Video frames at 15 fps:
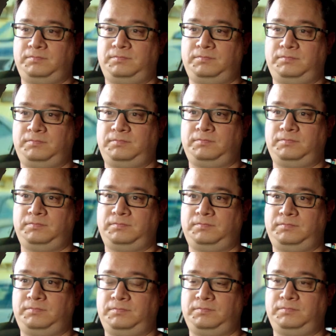
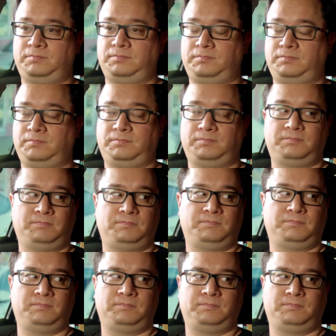(not speaking)